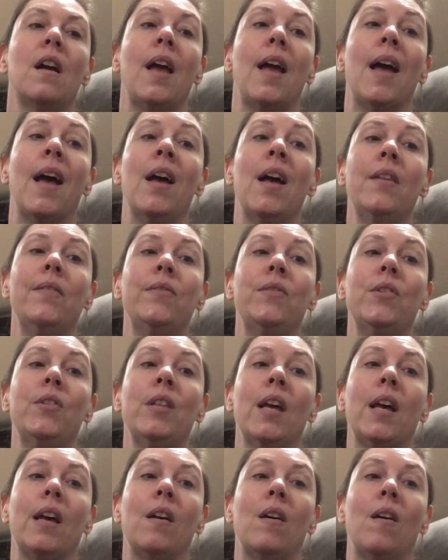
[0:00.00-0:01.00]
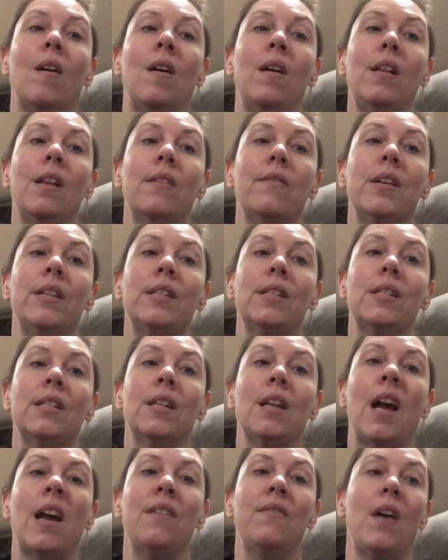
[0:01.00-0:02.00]
After that, all of us
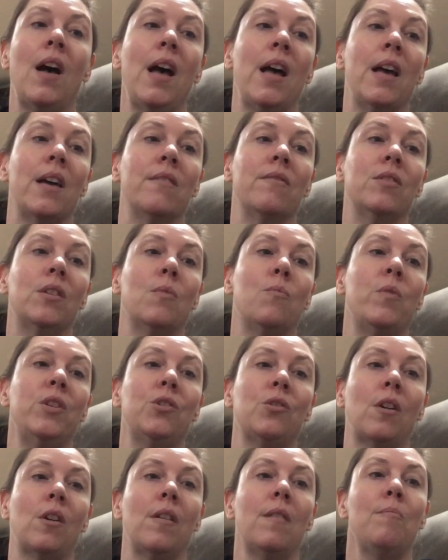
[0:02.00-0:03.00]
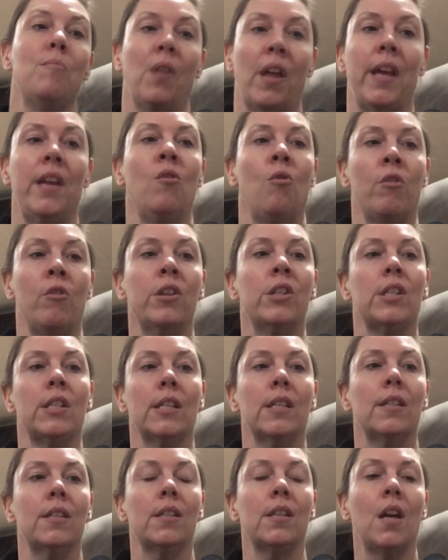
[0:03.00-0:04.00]
did high fives, and we started playing
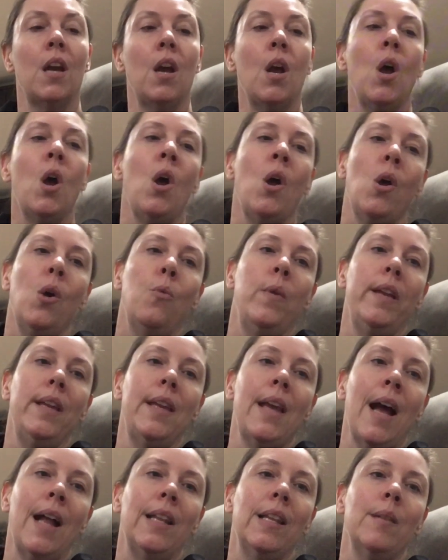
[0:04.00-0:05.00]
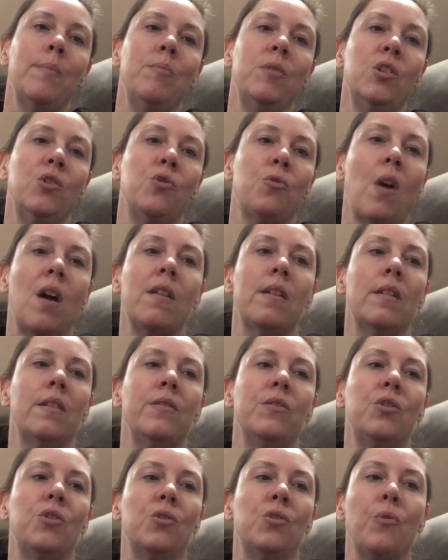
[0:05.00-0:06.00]
horses. We galloped and trotted
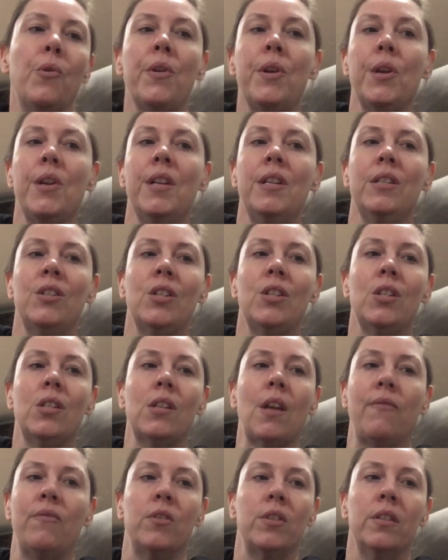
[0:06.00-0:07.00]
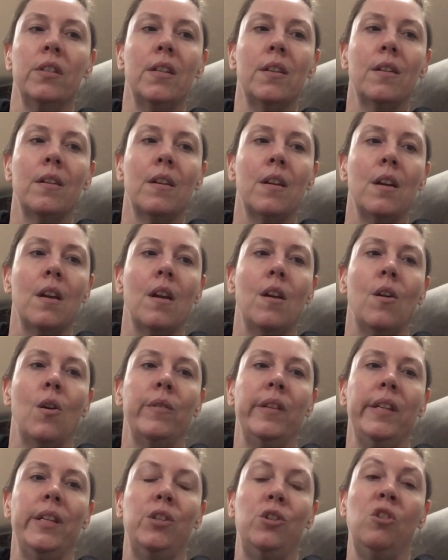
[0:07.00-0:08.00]
and snorted and snuffled.
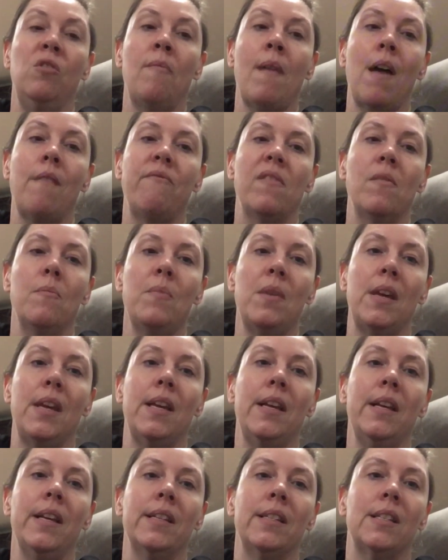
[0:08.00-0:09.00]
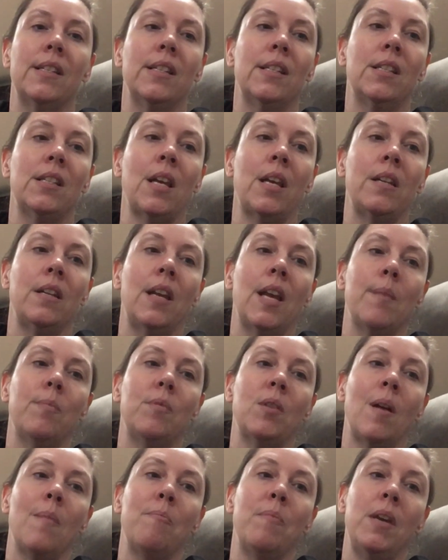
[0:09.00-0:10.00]
Only too bad for me, 'cause the sun
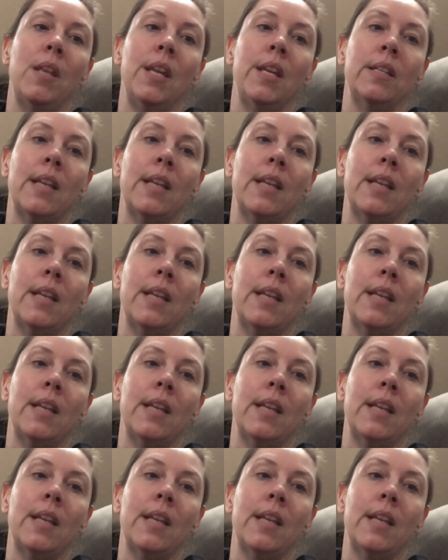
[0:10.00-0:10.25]
kept on beating